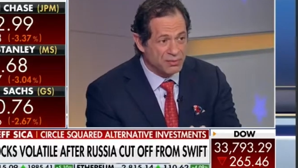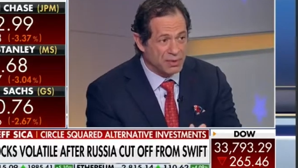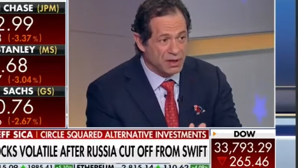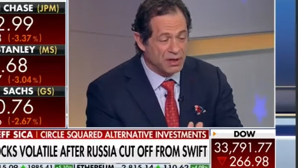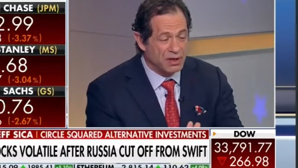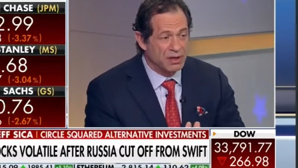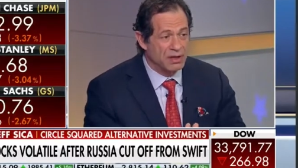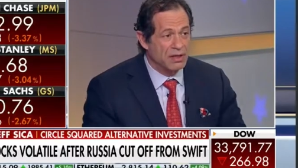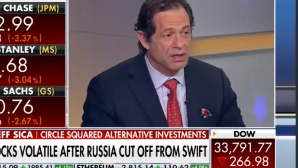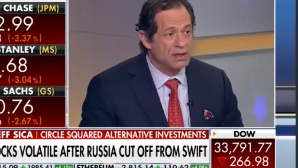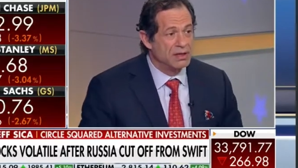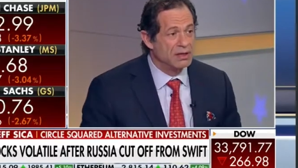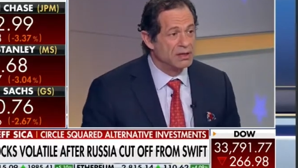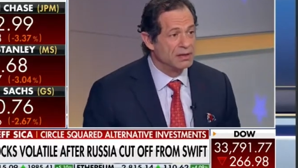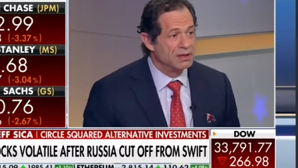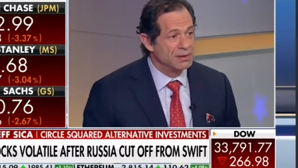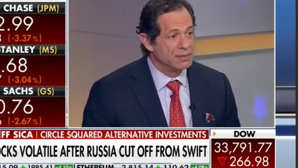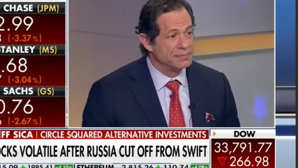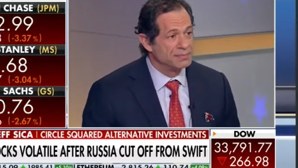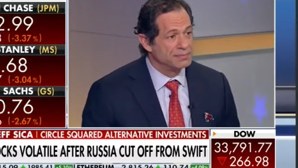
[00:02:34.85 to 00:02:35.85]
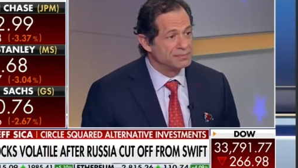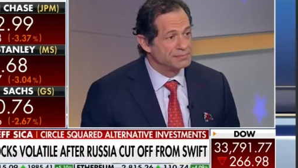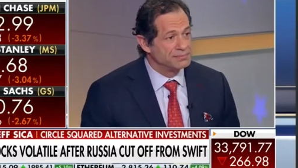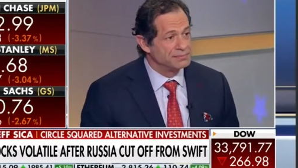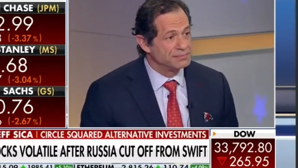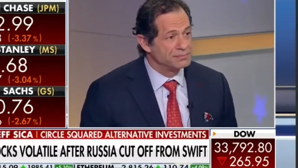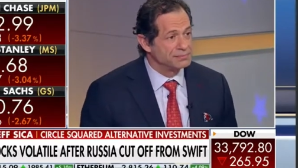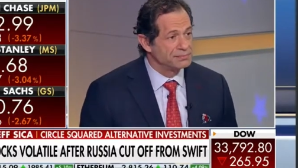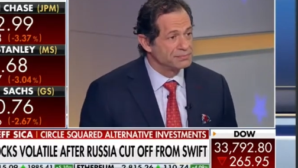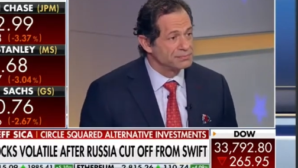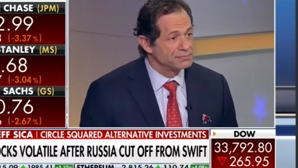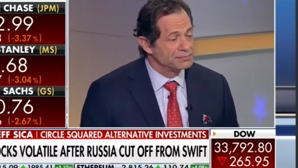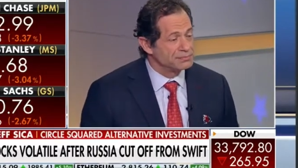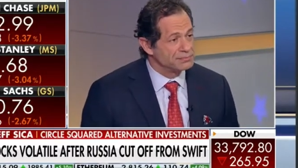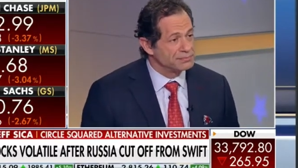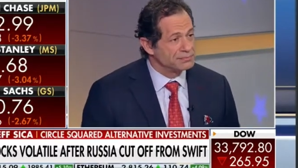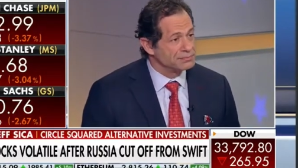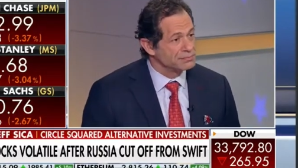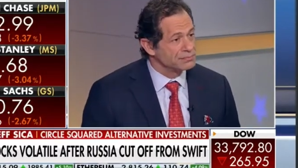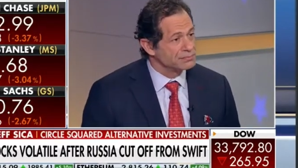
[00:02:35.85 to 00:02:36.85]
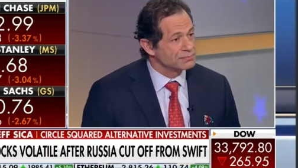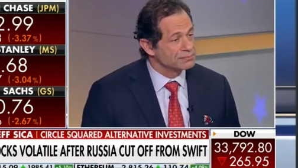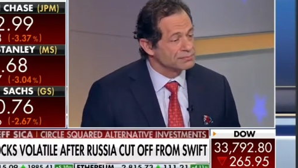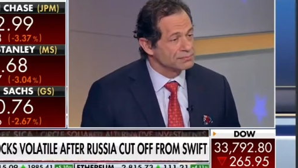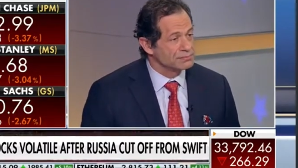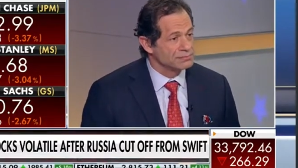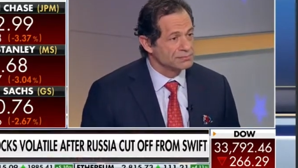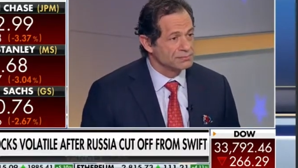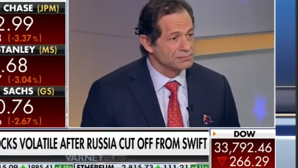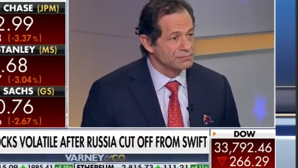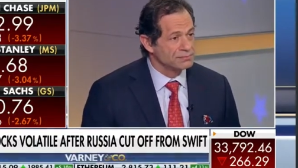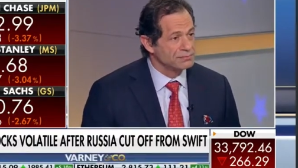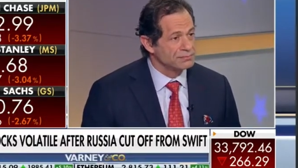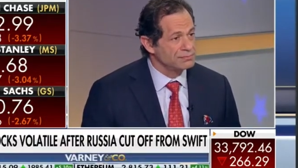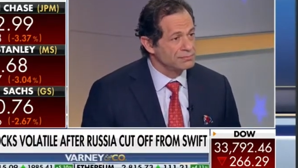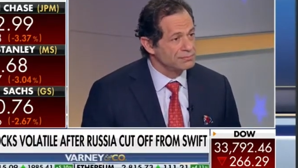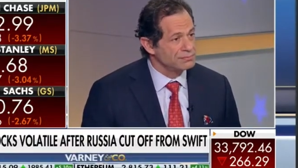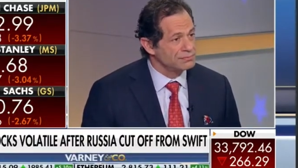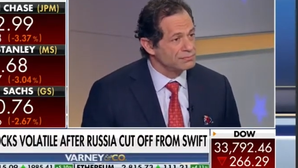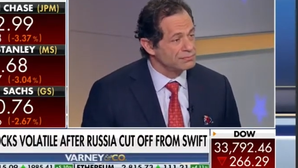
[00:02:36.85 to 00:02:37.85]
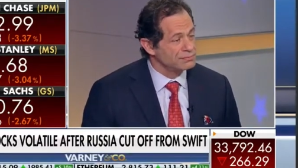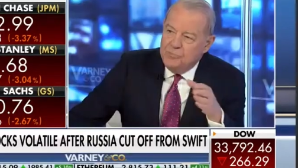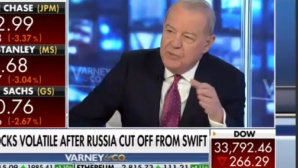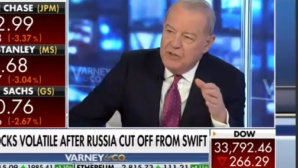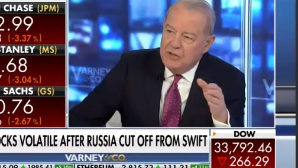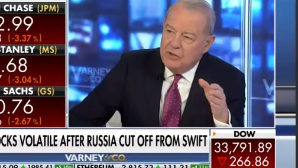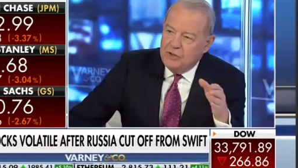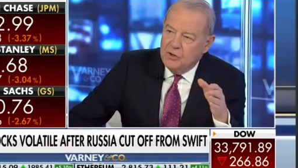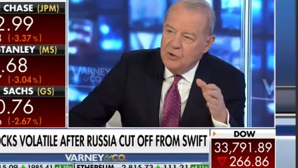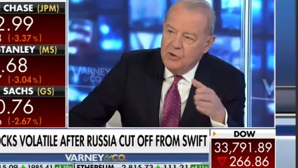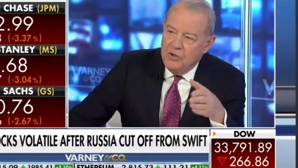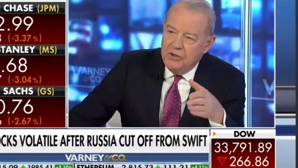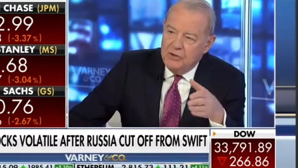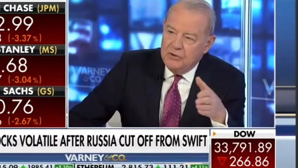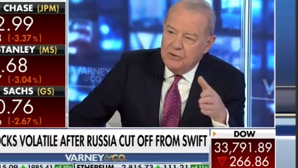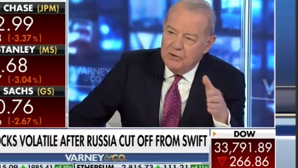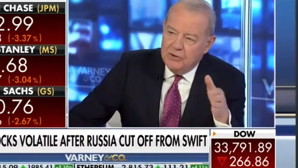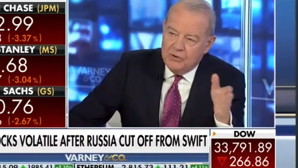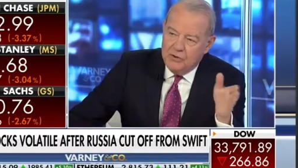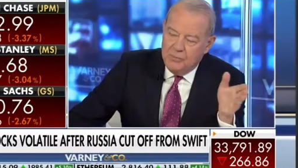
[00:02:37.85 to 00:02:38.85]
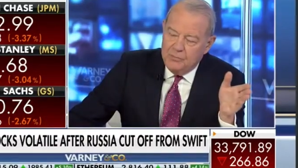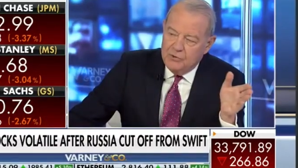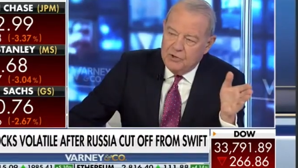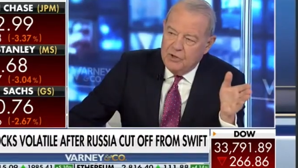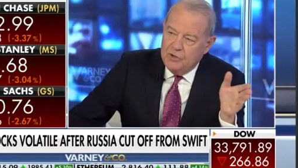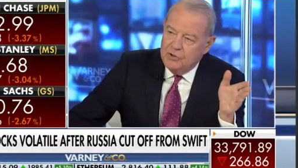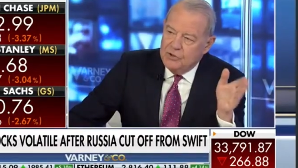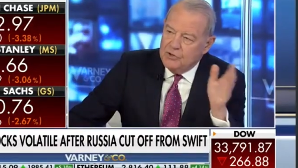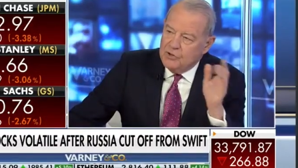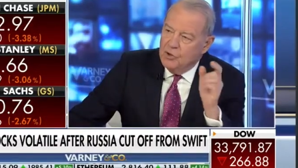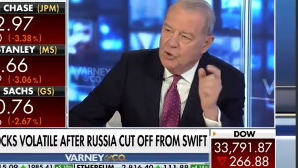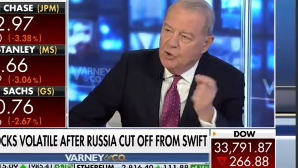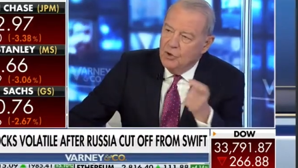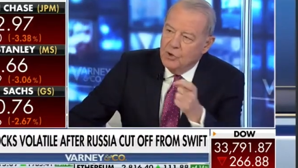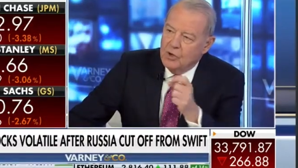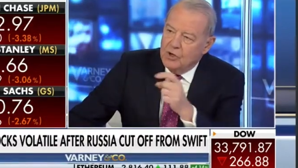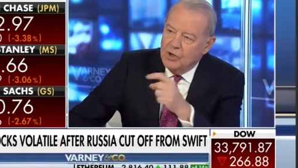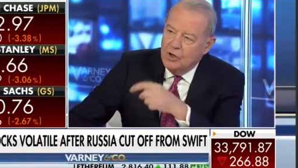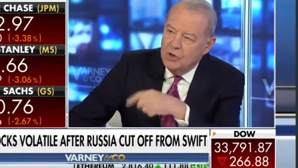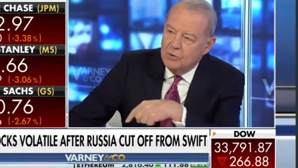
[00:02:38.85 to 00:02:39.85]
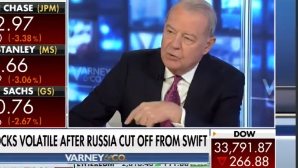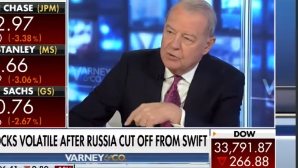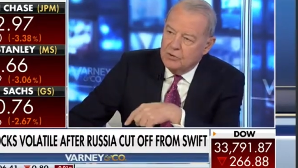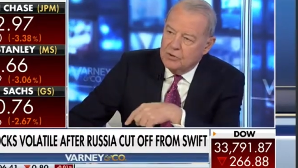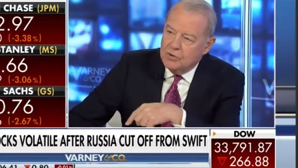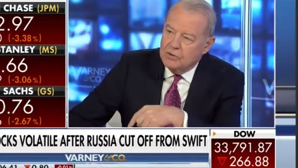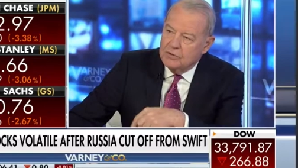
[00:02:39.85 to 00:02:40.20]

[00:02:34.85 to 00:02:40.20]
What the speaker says: So what is your best inflation hedge? Bitcoin, cryptos, or gold?